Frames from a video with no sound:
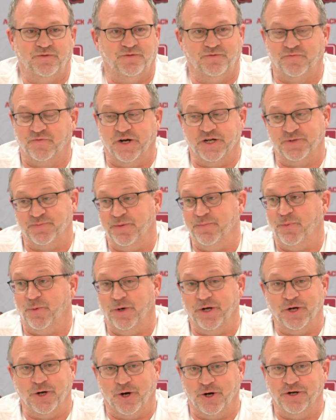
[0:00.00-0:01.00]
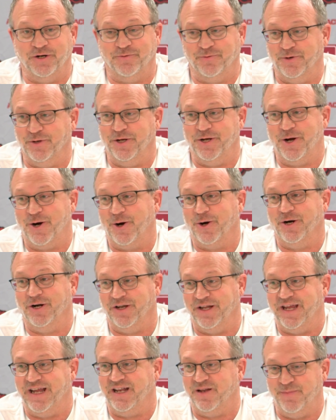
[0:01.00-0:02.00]
freshman point guard in a really hard
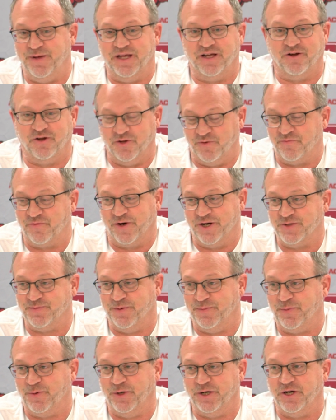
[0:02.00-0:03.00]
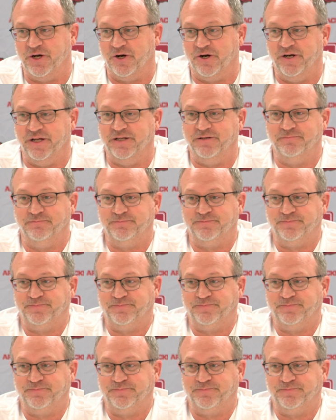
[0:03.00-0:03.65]
league to be a good freshman point guard in.